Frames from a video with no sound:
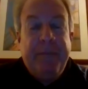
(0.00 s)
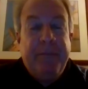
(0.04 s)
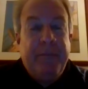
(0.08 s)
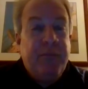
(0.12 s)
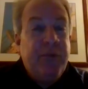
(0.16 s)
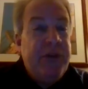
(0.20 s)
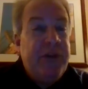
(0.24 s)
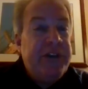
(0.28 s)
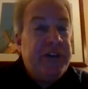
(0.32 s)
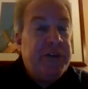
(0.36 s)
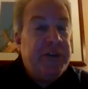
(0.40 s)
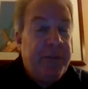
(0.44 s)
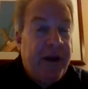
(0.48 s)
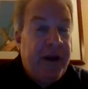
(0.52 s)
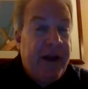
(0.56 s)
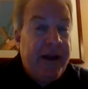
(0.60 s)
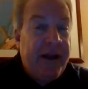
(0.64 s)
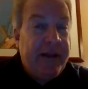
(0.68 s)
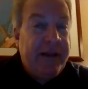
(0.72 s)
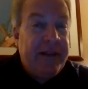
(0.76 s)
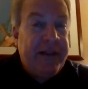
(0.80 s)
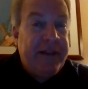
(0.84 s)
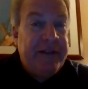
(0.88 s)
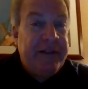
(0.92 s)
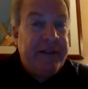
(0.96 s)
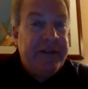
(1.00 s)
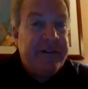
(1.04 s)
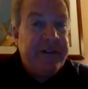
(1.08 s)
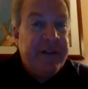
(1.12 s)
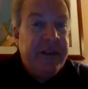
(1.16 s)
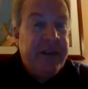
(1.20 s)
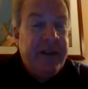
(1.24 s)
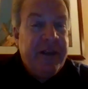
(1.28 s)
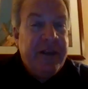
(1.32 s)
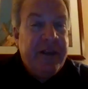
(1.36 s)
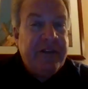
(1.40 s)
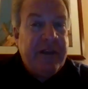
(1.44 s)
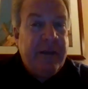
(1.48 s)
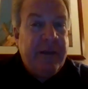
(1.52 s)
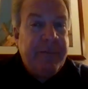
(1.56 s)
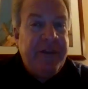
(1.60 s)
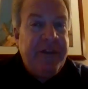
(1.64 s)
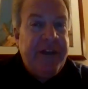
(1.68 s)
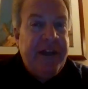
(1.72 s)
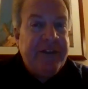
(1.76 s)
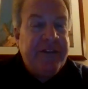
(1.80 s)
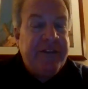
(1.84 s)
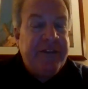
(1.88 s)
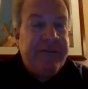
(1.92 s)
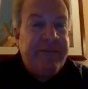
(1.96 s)
bridge pilings,
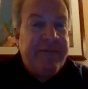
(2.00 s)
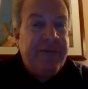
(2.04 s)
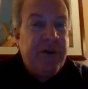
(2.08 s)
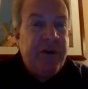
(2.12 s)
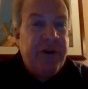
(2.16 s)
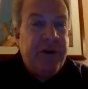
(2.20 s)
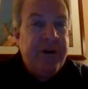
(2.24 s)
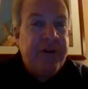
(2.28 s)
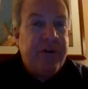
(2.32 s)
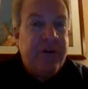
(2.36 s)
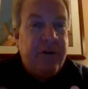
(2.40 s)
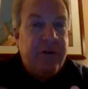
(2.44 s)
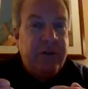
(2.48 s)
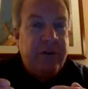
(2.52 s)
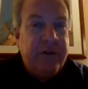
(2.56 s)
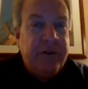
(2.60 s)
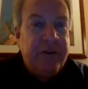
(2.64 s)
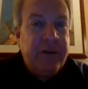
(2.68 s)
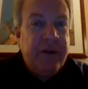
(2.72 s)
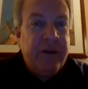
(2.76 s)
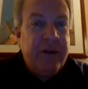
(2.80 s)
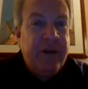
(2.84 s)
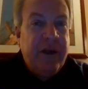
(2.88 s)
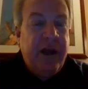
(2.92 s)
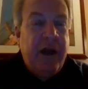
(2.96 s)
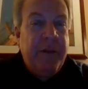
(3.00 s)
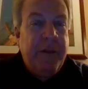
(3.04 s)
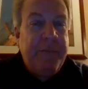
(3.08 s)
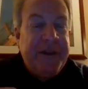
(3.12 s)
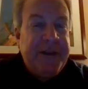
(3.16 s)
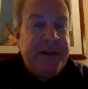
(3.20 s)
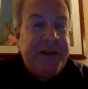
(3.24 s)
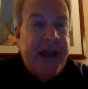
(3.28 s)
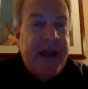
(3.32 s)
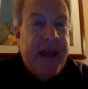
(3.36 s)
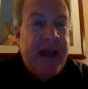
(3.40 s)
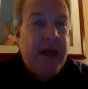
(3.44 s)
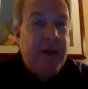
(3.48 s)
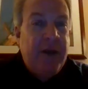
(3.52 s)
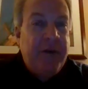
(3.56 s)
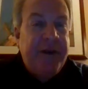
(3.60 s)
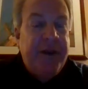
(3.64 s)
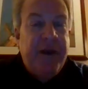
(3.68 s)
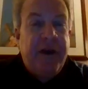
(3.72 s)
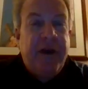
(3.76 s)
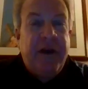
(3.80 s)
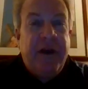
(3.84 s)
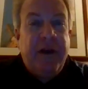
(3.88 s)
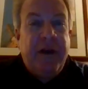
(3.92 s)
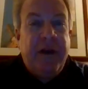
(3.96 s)
something that's a vertical up and down.
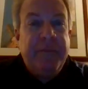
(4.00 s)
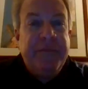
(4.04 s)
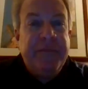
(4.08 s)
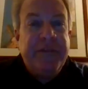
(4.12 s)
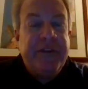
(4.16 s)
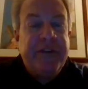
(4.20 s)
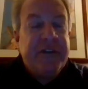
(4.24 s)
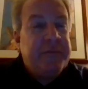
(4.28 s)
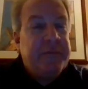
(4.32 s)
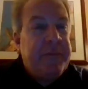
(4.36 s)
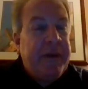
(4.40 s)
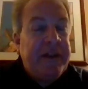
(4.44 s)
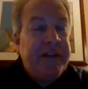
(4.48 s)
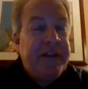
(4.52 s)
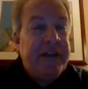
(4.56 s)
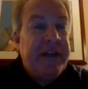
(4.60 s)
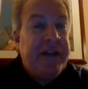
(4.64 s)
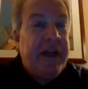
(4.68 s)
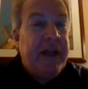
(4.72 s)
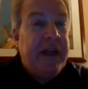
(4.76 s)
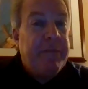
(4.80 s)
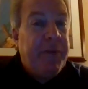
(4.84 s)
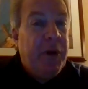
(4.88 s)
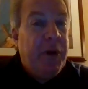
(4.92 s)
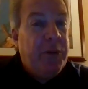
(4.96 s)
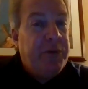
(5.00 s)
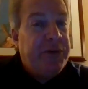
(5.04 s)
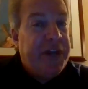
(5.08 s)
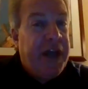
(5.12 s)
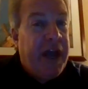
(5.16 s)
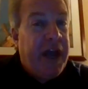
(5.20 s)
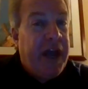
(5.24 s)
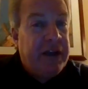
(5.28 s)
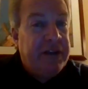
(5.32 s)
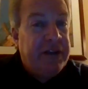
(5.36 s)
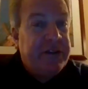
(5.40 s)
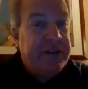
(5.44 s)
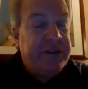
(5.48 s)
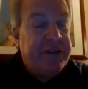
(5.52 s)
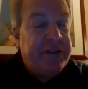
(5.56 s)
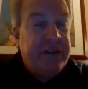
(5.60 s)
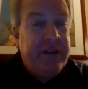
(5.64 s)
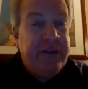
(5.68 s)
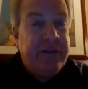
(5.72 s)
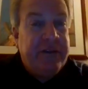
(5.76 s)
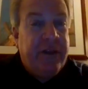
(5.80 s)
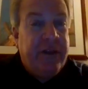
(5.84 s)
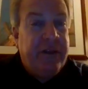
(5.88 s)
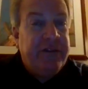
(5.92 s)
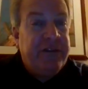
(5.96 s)
Suspended on boat docks
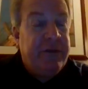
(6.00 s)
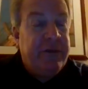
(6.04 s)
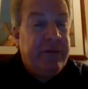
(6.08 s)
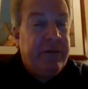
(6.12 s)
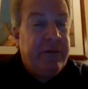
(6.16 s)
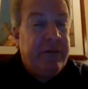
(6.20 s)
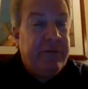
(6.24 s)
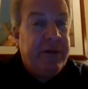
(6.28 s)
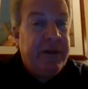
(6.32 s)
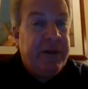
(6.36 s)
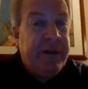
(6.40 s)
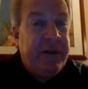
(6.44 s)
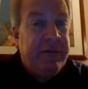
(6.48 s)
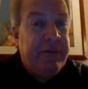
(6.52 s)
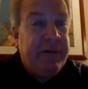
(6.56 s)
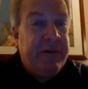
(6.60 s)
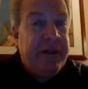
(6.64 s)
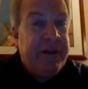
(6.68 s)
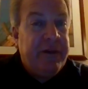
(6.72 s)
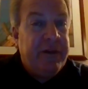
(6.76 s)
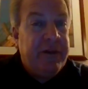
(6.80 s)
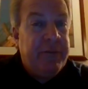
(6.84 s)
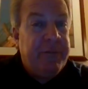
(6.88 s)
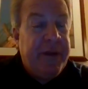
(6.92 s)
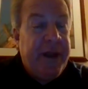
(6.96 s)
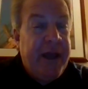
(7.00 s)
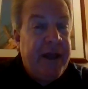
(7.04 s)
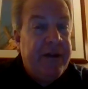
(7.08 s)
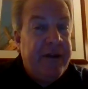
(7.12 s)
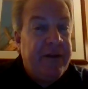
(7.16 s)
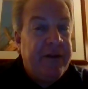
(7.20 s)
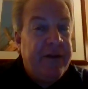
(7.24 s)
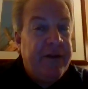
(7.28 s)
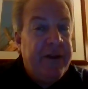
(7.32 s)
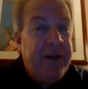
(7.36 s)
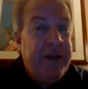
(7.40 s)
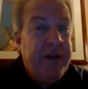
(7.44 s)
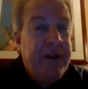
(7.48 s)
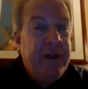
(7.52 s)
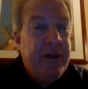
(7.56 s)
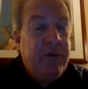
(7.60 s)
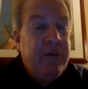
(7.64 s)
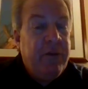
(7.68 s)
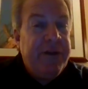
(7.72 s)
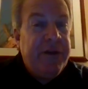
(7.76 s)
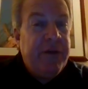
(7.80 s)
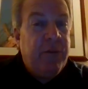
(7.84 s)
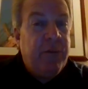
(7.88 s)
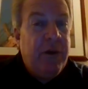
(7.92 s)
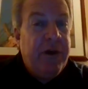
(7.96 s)
is also a really, really good pattern
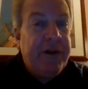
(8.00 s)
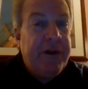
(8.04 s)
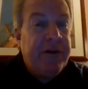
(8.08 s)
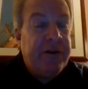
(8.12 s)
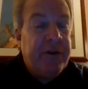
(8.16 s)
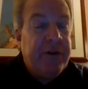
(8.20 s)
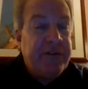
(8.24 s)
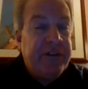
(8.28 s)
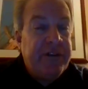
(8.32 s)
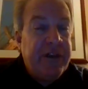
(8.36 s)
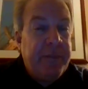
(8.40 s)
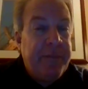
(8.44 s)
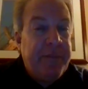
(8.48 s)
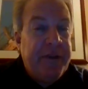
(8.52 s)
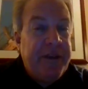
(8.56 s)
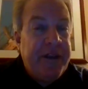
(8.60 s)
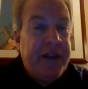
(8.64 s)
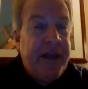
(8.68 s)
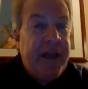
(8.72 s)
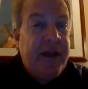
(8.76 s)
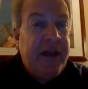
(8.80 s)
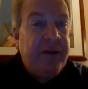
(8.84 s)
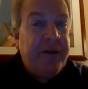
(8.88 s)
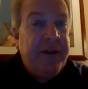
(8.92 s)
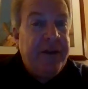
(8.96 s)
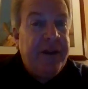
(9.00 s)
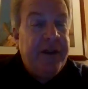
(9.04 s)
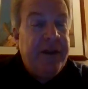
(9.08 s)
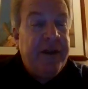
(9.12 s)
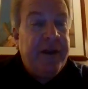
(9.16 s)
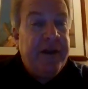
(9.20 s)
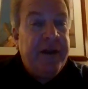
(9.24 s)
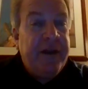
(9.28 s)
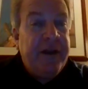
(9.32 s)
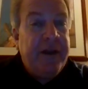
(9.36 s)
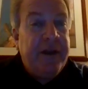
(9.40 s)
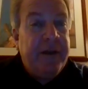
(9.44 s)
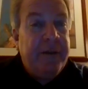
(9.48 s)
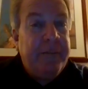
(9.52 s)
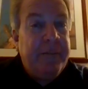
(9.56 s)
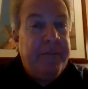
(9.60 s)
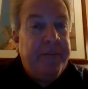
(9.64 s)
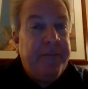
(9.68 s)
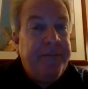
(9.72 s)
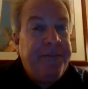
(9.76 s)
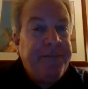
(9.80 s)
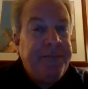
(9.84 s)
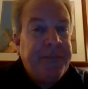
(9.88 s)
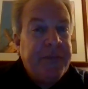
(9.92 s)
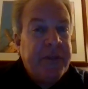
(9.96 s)
when the water goes up and down.
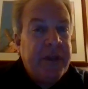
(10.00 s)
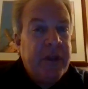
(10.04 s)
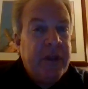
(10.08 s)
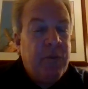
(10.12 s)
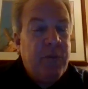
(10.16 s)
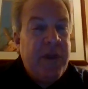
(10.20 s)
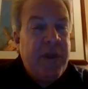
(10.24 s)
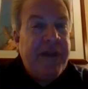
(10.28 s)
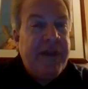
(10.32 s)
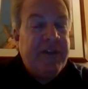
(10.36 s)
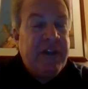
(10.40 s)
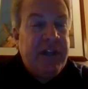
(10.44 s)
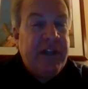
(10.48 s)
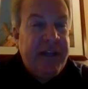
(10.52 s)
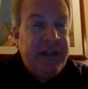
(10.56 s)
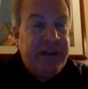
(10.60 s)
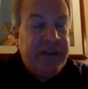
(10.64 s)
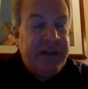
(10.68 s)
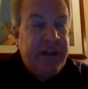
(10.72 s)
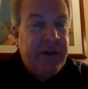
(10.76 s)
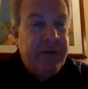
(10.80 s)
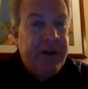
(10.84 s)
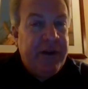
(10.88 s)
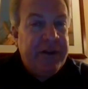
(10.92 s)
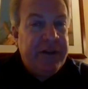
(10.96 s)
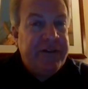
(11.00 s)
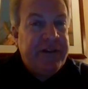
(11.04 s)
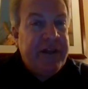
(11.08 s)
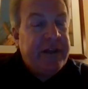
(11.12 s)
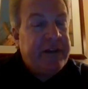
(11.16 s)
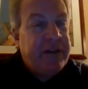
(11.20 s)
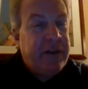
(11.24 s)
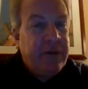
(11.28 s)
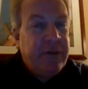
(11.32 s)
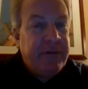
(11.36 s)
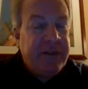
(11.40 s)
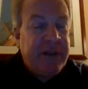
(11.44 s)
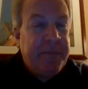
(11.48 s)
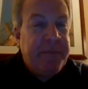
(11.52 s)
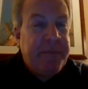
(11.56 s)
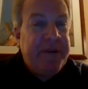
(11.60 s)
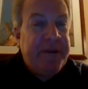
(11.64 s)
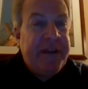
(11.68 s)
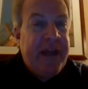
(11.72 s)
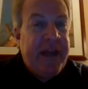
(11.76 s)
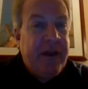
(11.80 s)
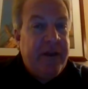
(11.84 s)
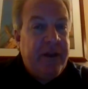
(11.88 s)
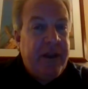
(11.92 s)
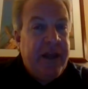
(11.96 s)
We have a lake near us that goes up and
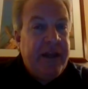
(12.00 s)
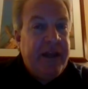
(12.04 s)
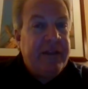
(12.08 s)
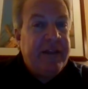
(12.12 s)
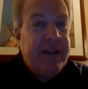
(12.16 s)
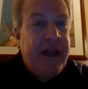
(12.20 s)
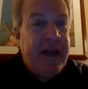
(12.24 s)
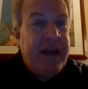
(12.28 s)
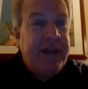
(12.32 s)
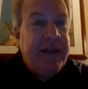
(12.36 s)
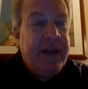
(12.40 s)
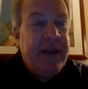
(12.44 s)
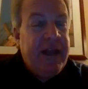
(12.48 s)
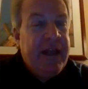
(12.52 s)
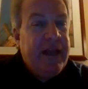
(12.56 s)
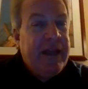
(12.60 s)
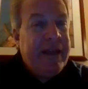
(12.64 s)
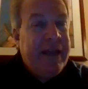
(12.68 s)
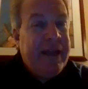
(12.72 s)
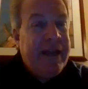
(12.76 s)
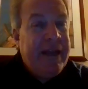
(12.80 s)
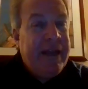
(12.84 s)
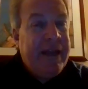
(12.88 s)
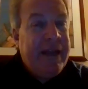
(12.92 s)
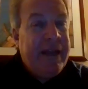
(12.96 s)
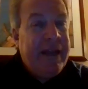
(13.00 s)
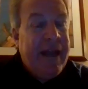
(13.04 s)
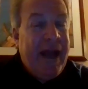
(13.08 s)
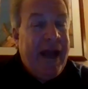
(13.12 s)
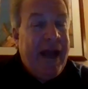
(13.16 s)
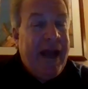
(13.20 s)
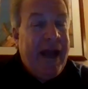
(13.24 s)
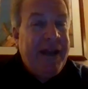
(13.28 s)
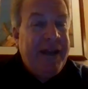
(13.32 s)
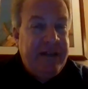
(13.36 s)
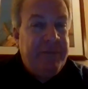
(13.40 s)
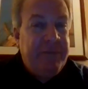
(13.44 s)
down like that. Not